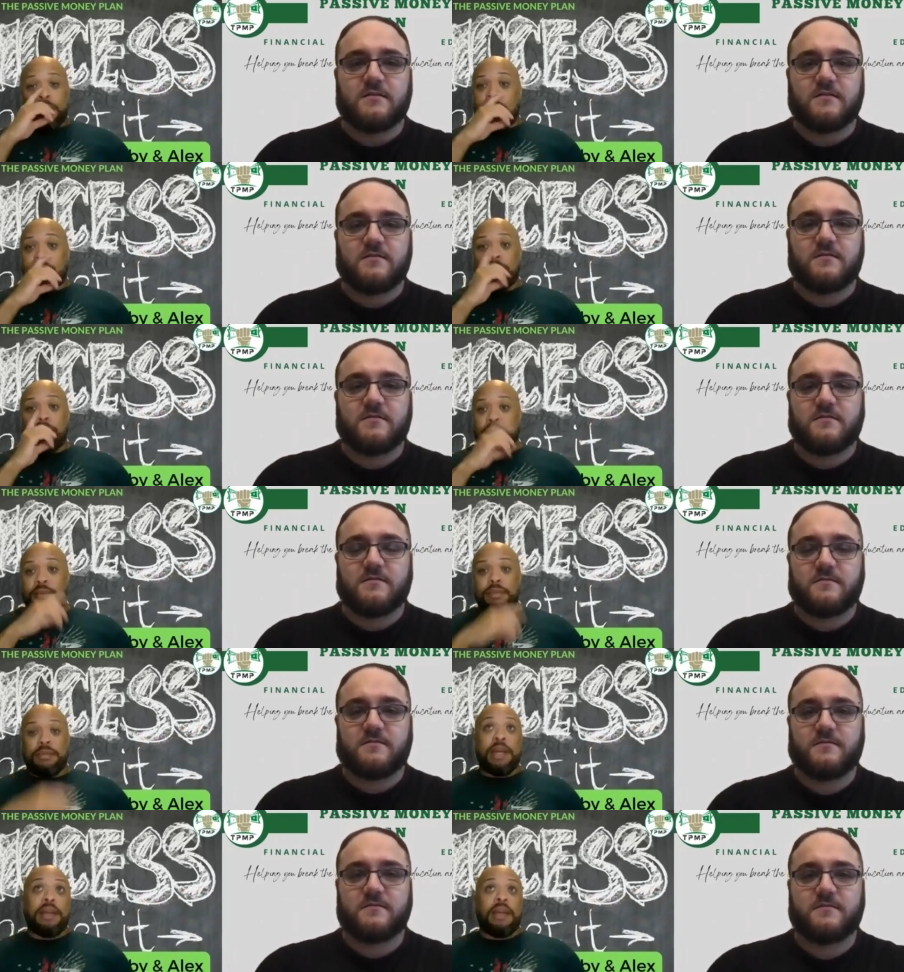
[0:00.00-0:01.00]
Speaker 1: and that
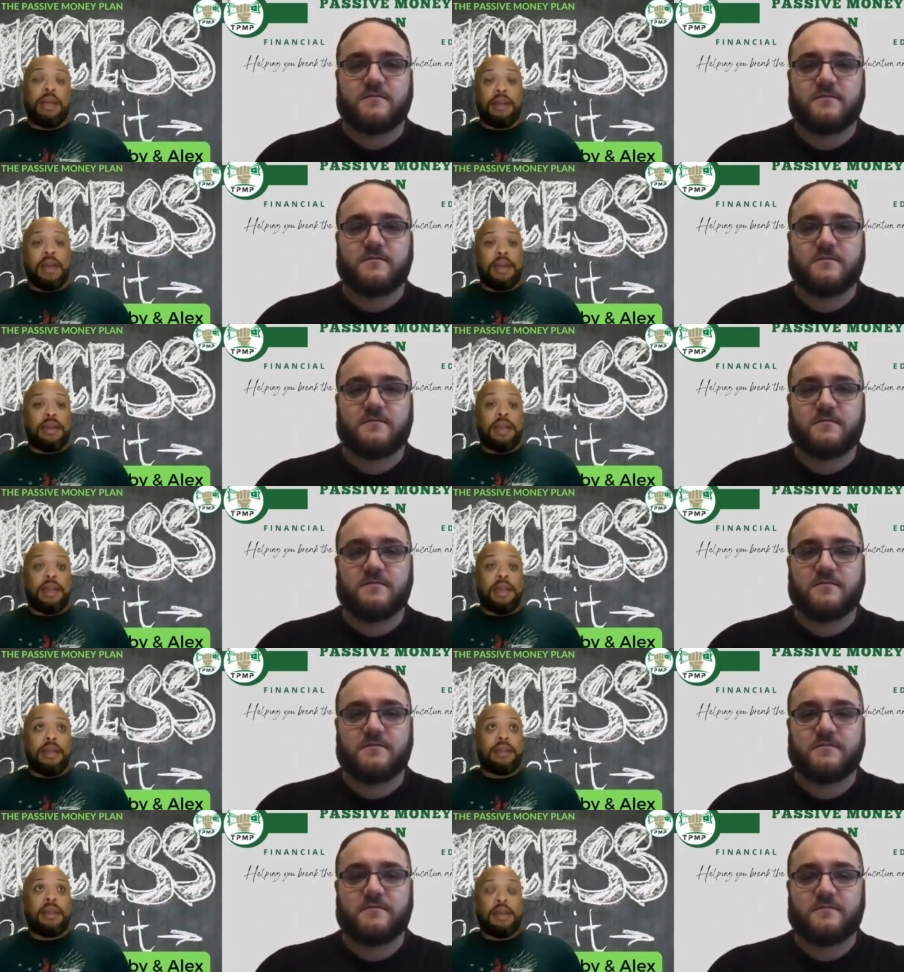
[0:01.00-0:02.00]
was what eight nine
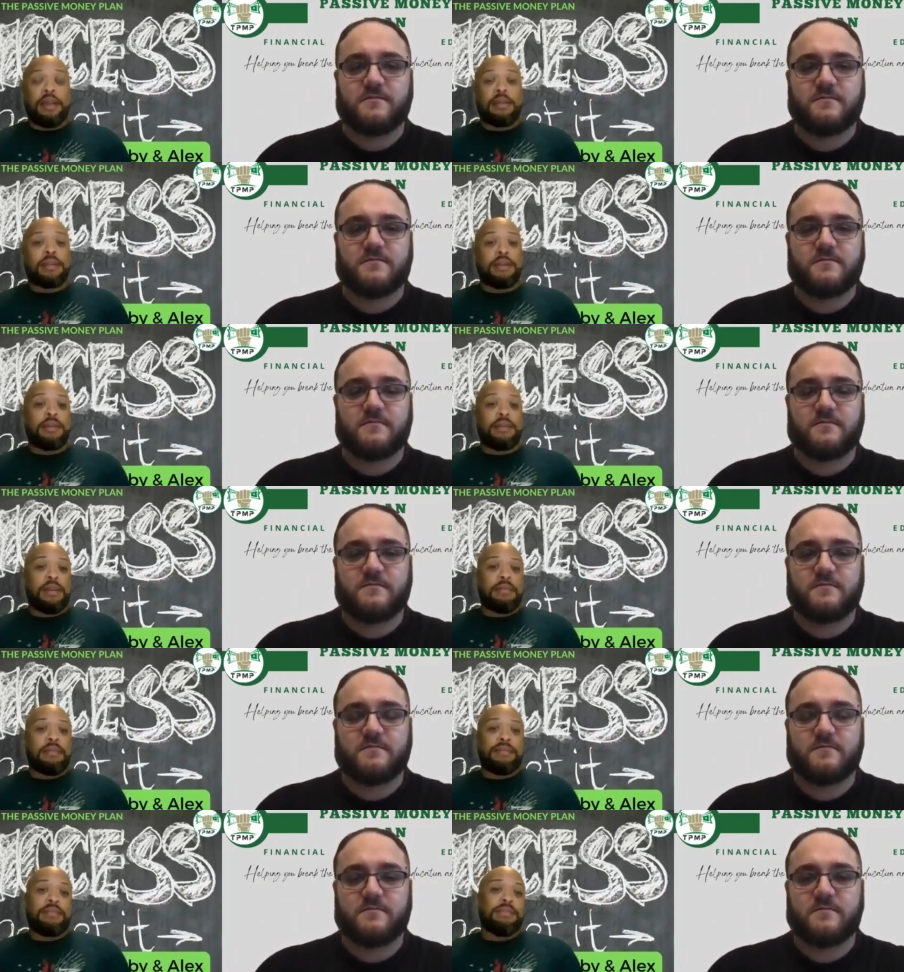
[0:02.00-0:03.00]
eight nine years ago.
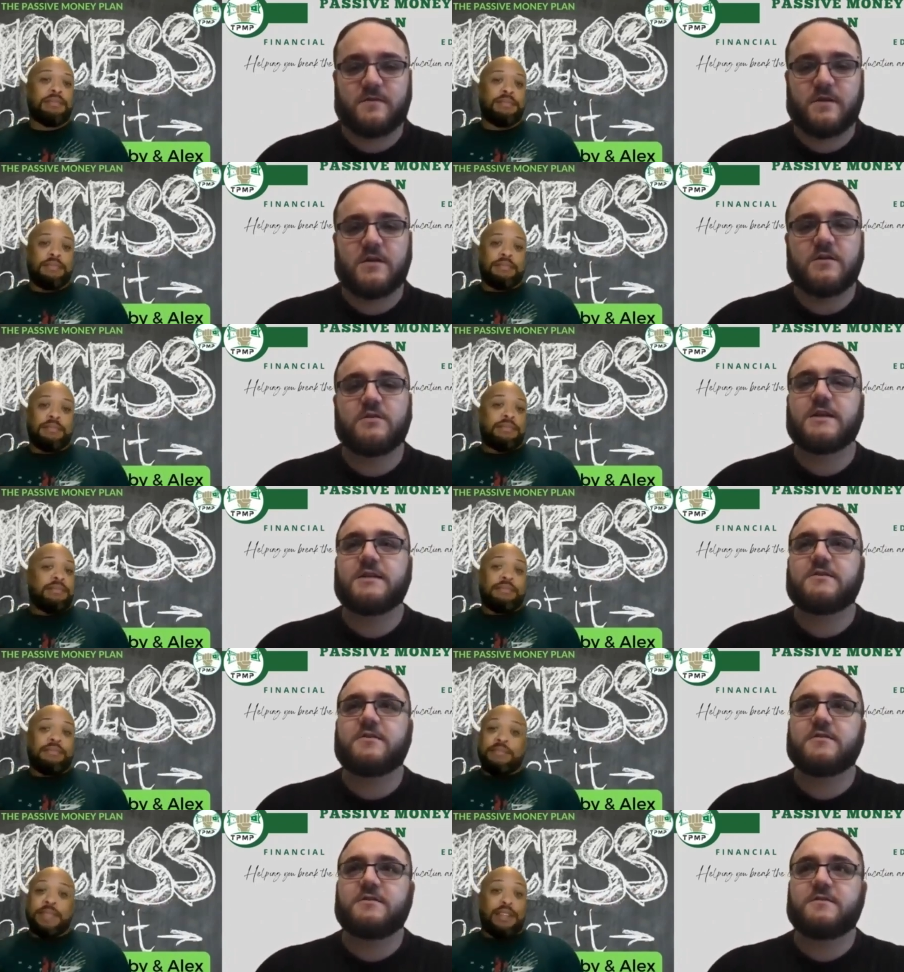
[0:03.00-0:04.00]
Yeah.
Speaker 2: Do they
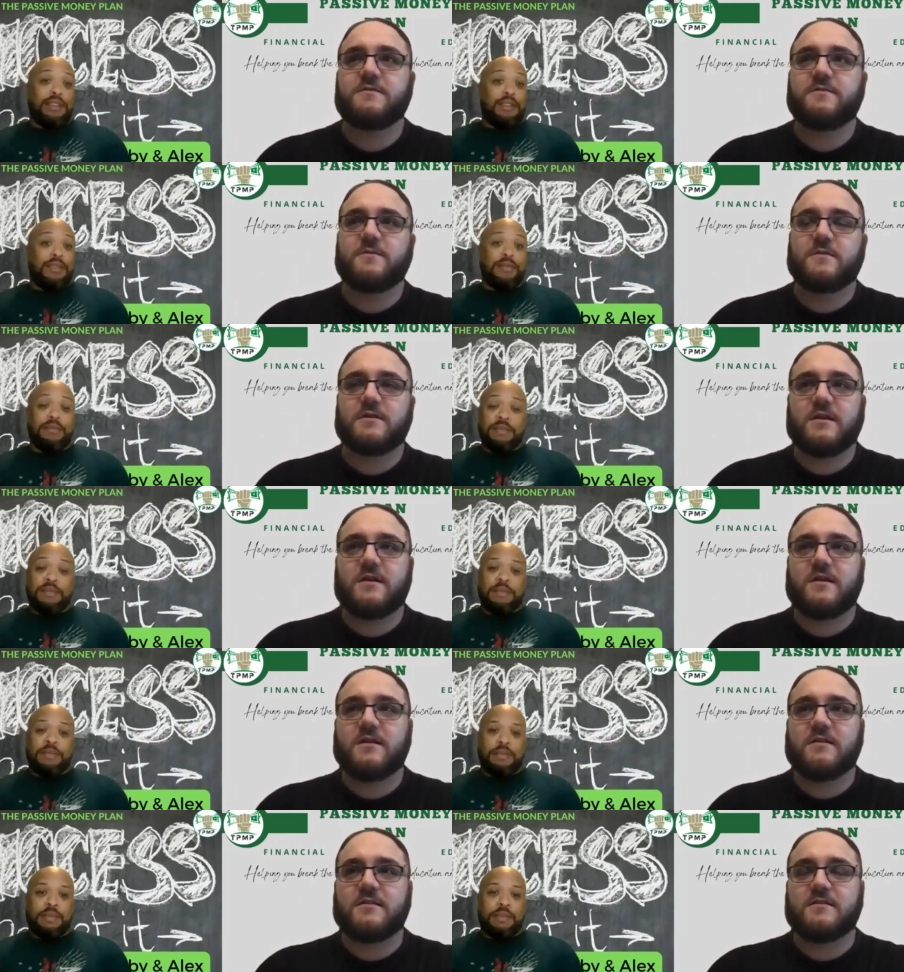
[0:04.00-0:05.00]
charge you for yeah.
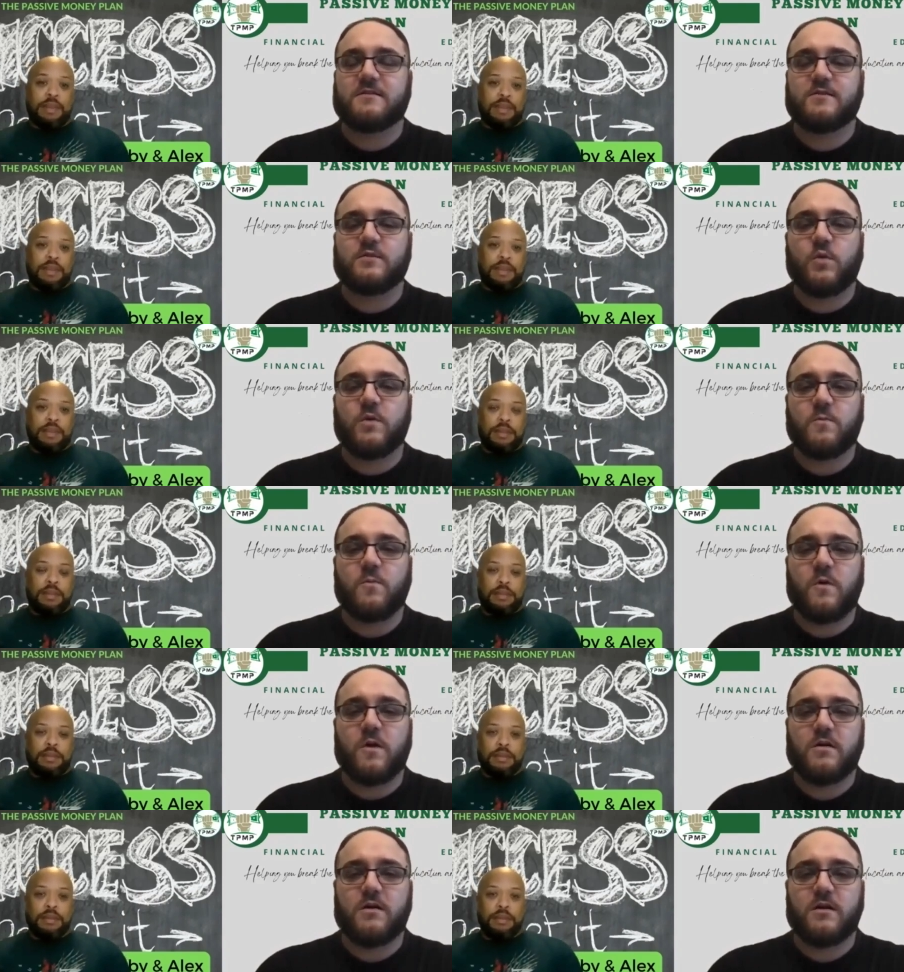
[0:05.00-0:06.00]
uh storm
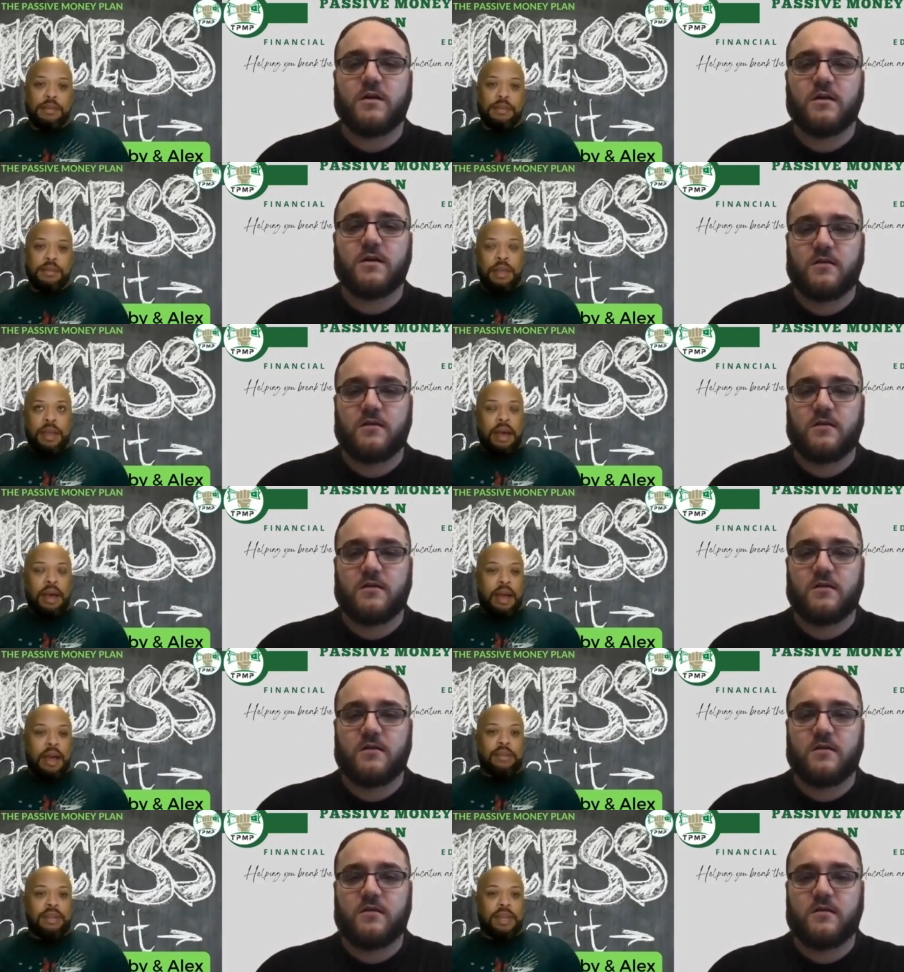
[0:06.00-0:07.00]
water?
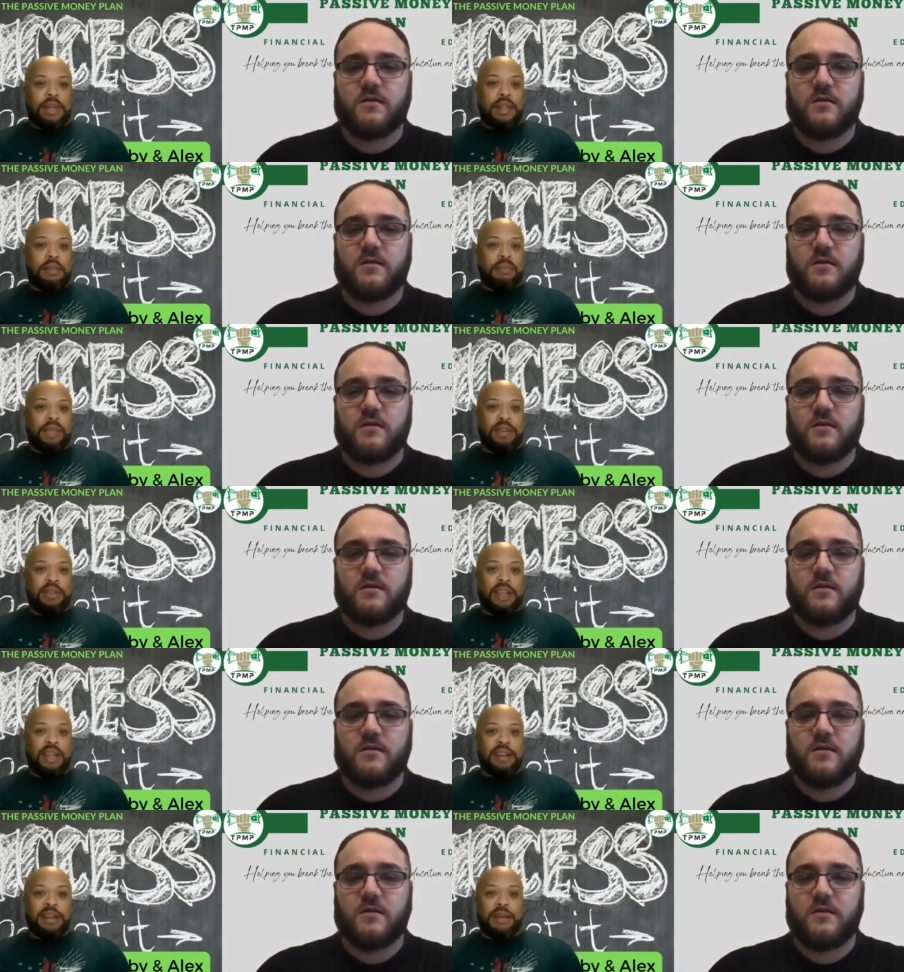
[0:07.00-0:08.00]
Speaker 1: I don't look at the bill
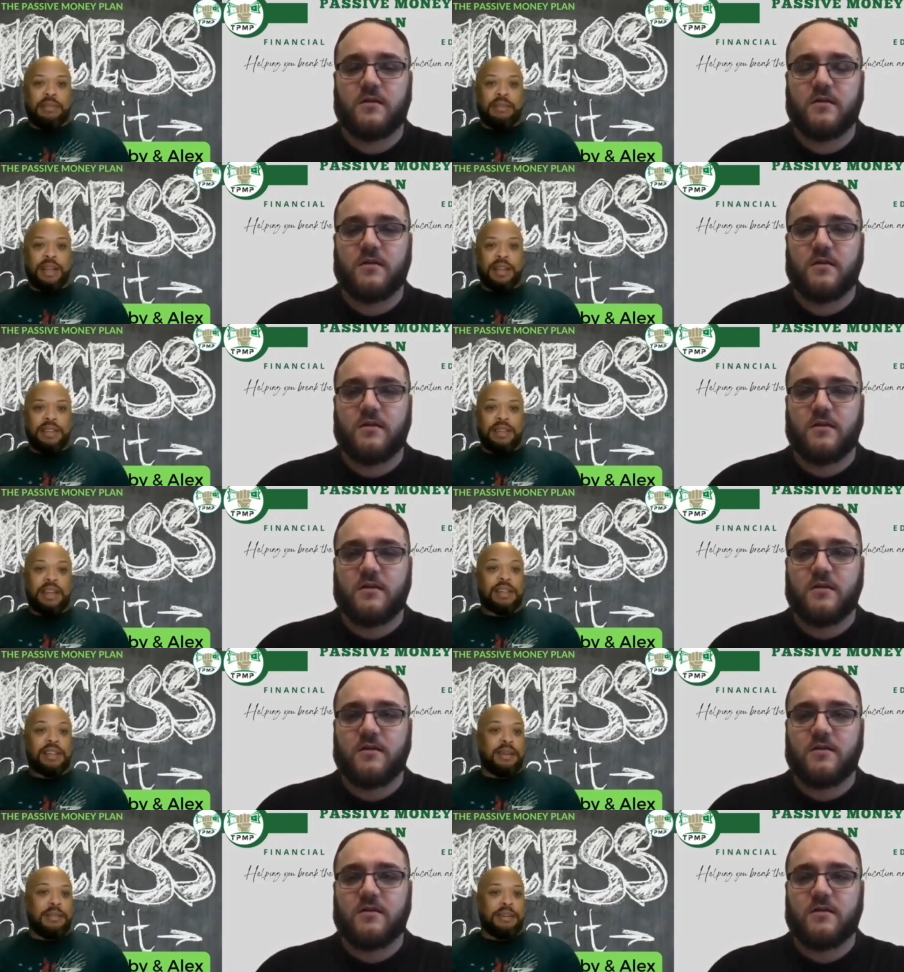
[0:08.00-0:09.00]
that in depth. I just look
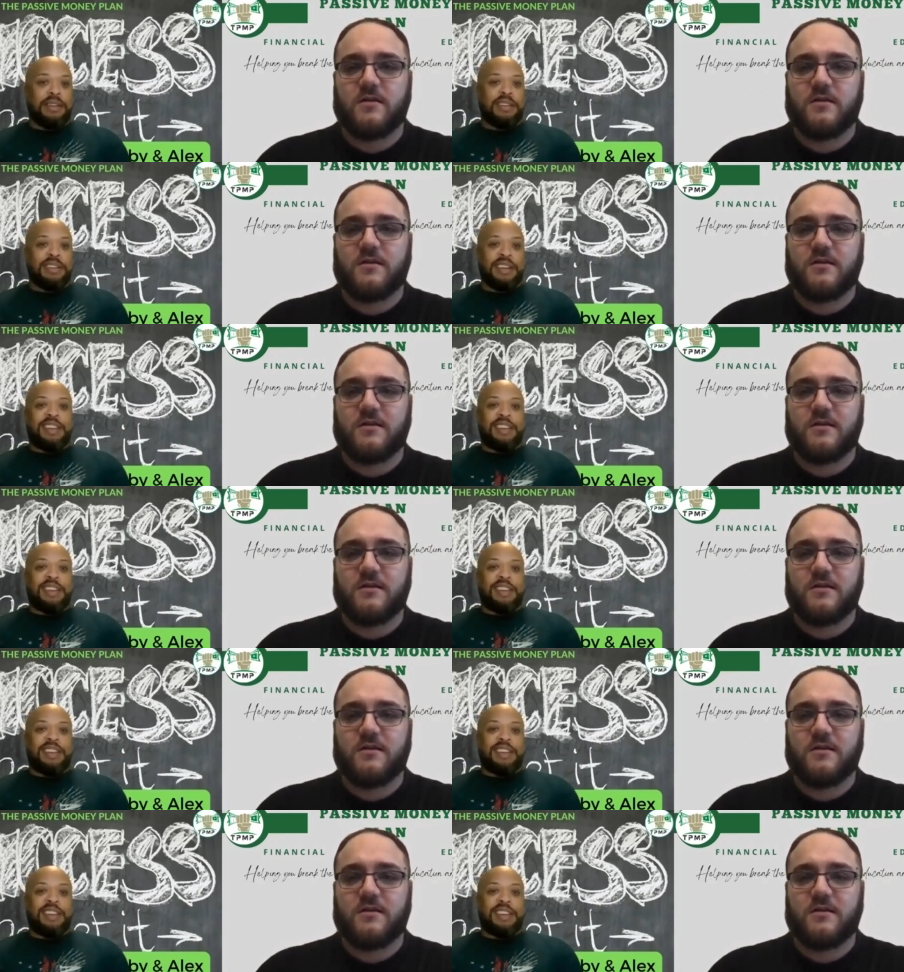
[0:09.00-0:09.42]
at the number.